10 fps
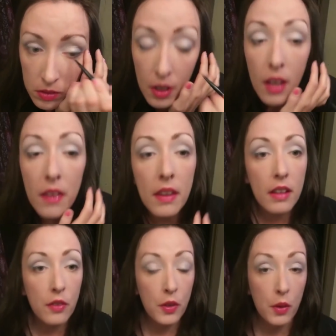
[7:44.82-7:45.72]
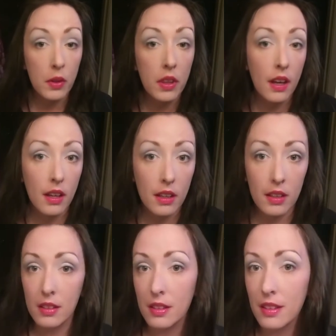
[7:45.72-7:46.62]
And then if you would like
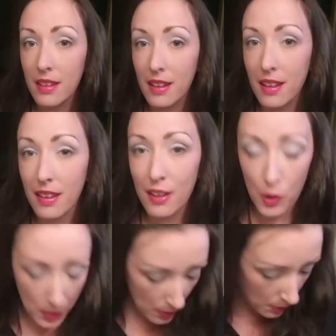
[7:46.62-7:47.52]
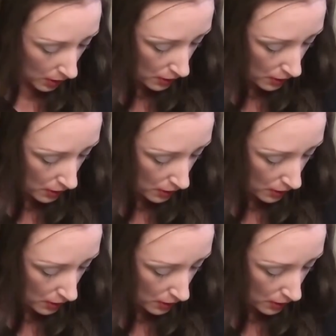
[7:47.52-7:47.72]
a little bit more